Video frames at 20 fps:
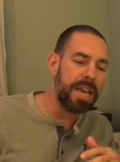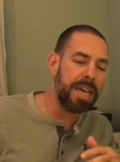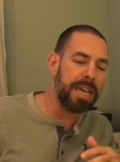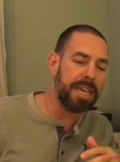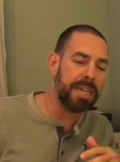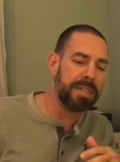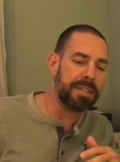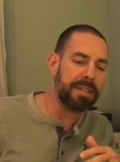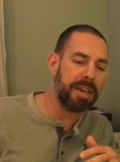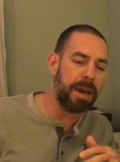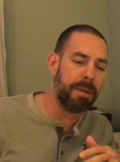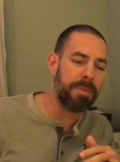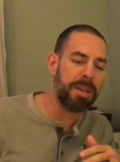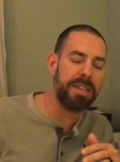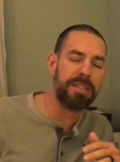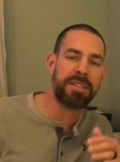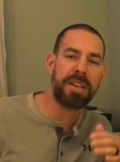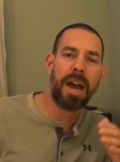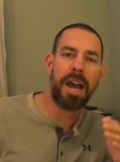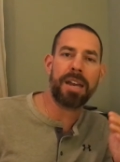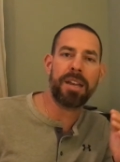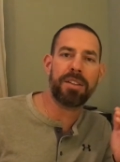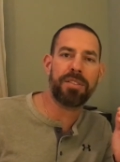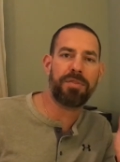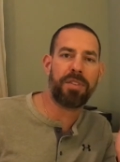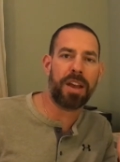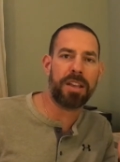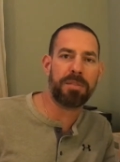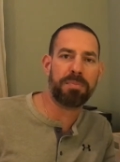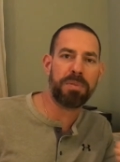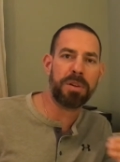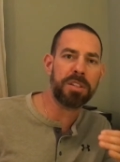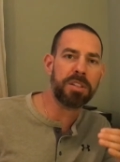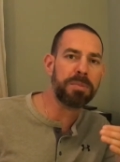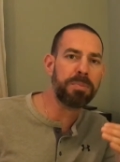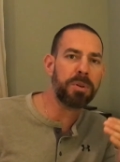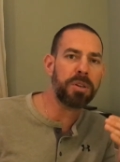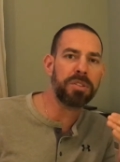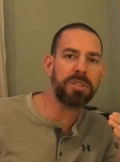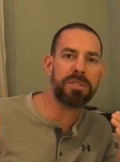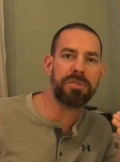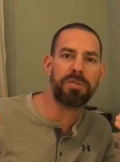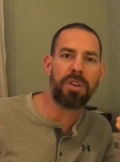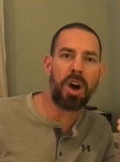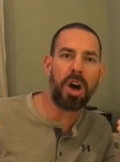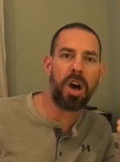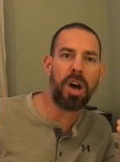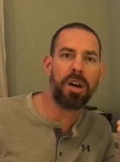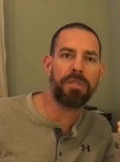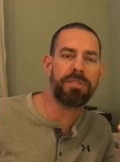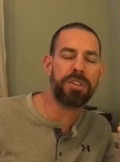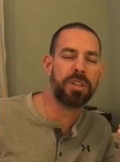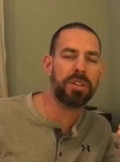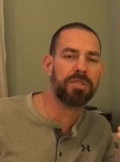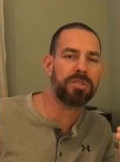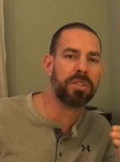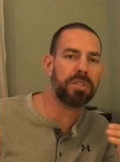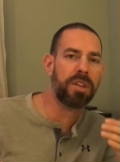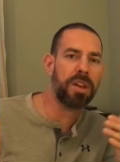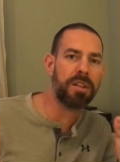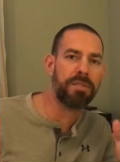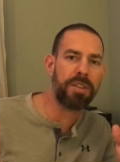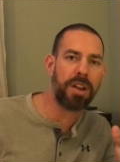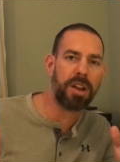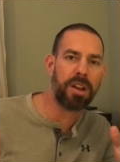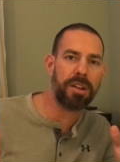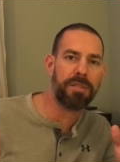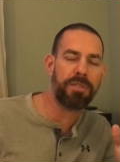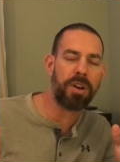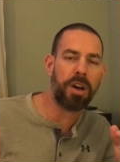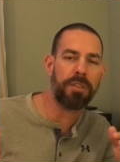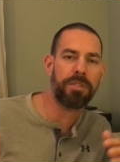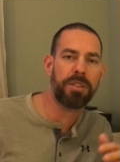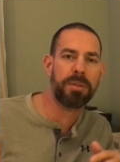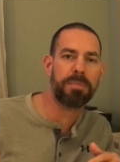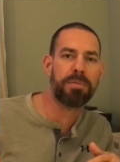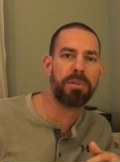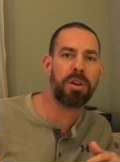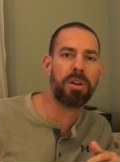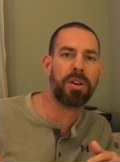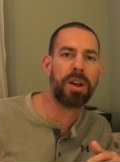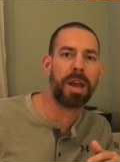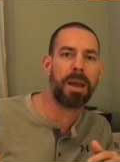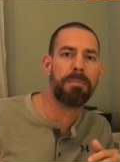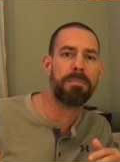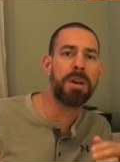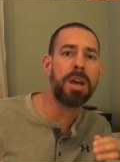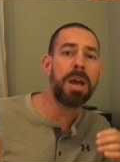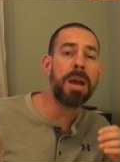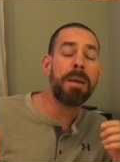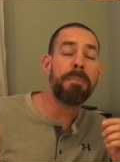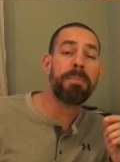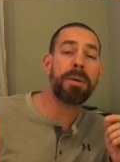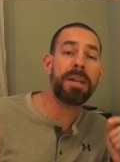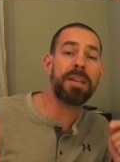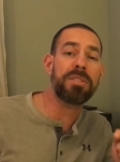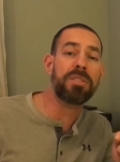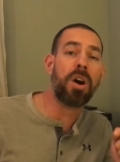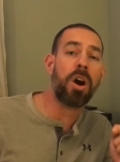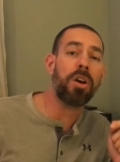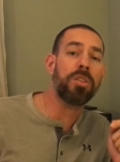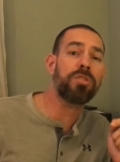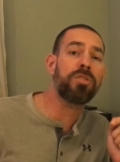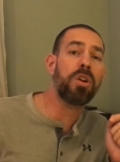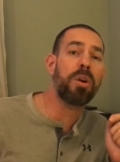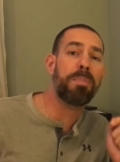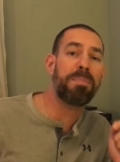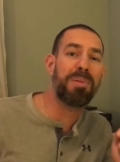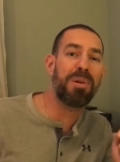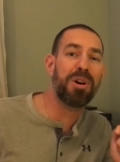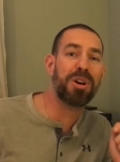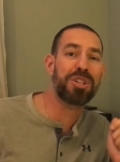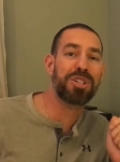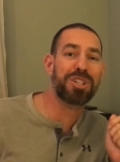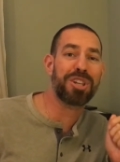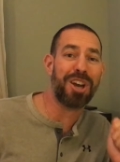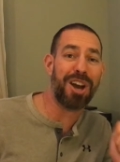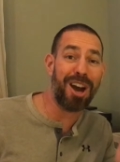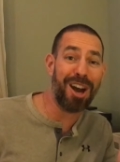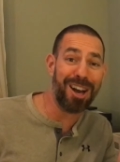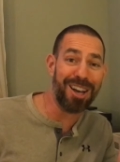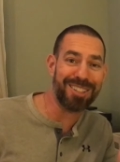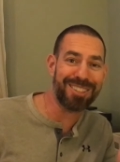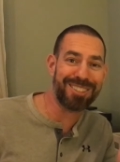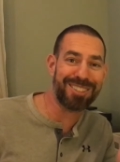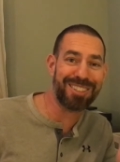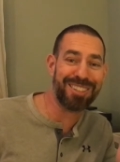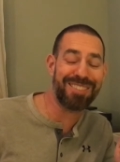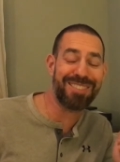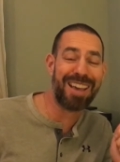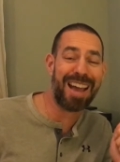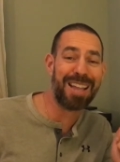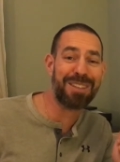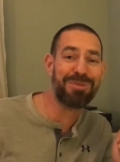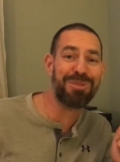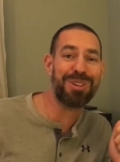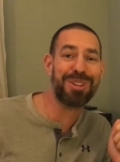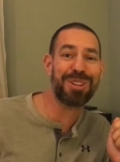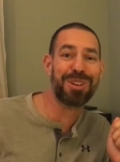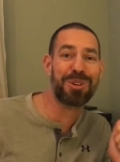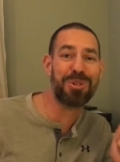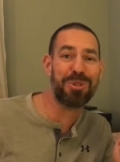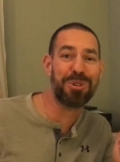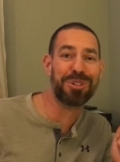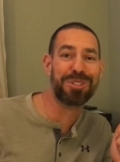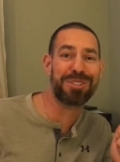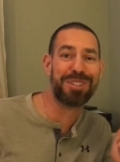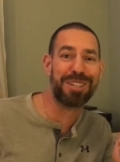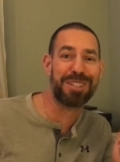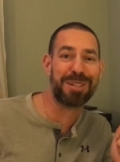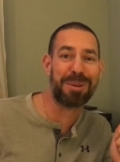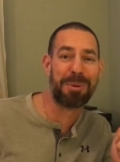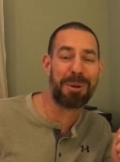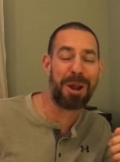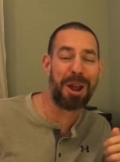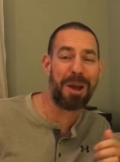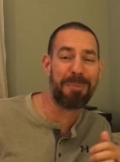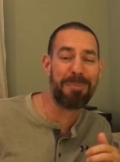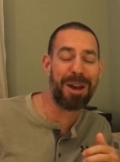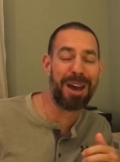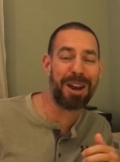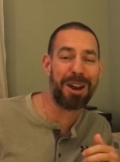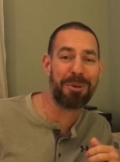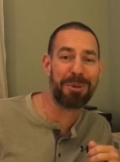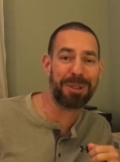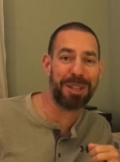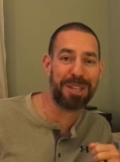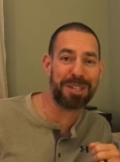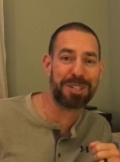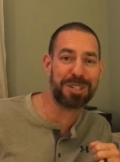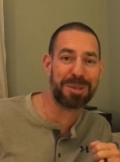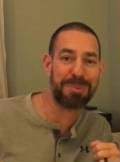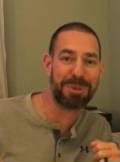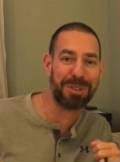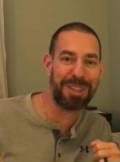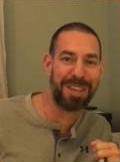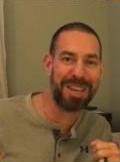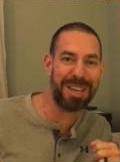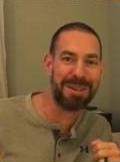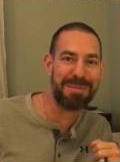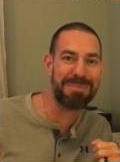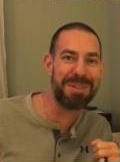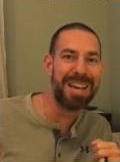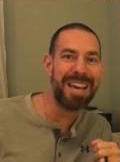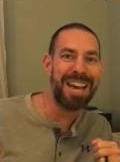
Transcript: is um, he's gotten his vice principals involved, you know, so they're very involved in the program, but he's also pushed us. That's one of the coolest things about our relationship with him.